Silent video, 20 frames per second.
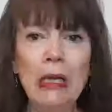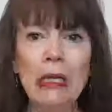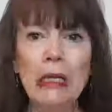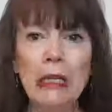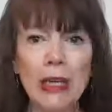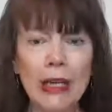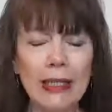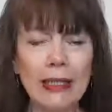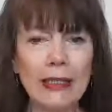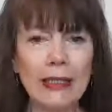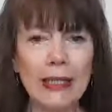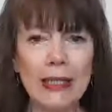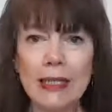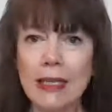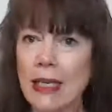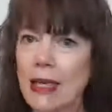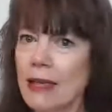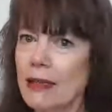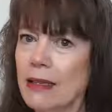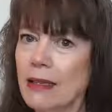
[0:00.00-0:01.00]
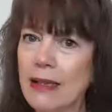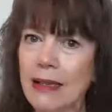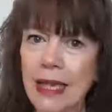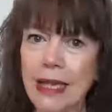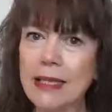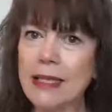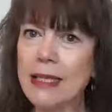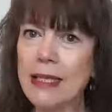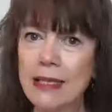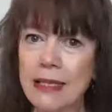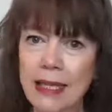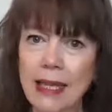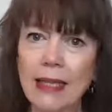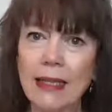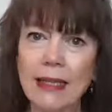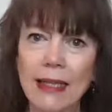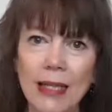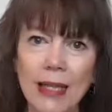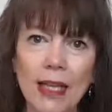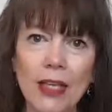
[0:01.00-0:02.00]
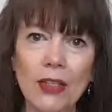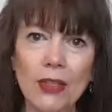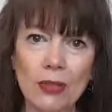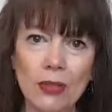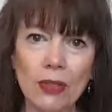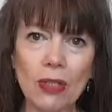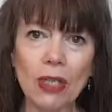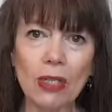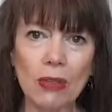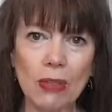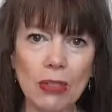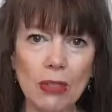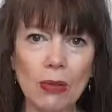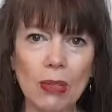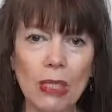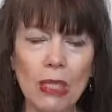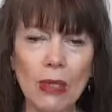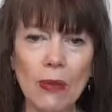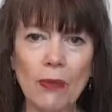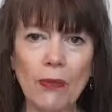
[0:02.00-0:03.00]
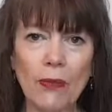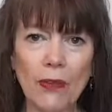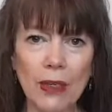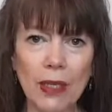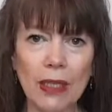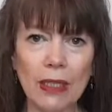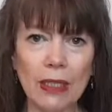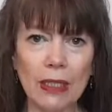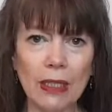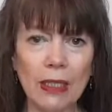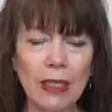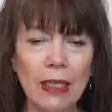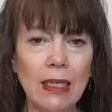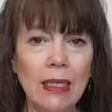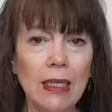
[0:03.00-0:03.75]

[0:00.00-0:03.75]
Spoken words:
like this, then that's exactly how you're going to end up feeling.